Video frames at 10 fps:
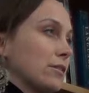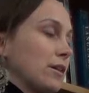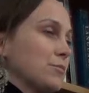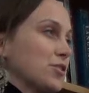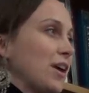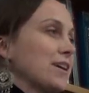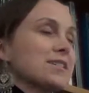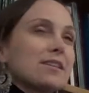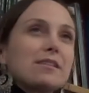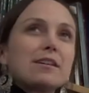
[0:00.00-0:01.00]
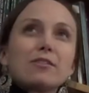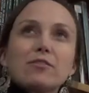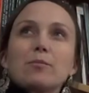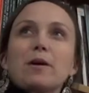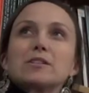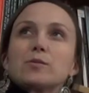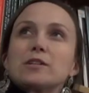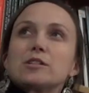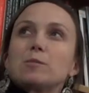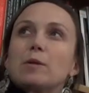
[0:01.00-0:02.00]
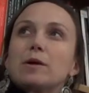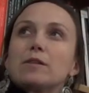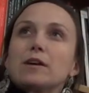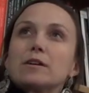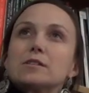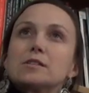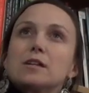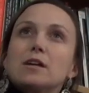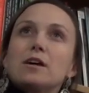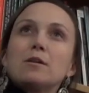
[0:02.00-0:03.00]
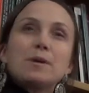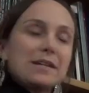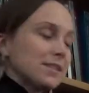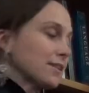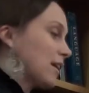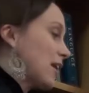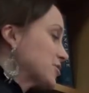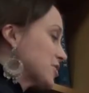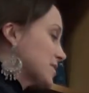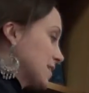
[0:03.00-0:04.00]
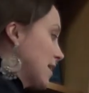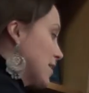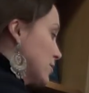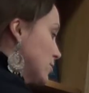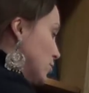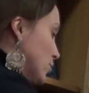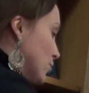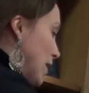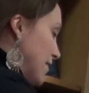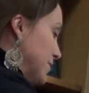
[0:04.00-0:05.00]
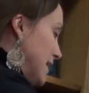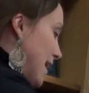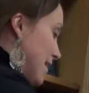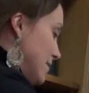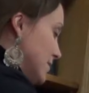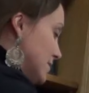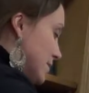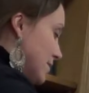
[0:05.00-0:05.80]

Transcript: I'm trying to think of the best way to put this. Basically, I'll just say you, at the end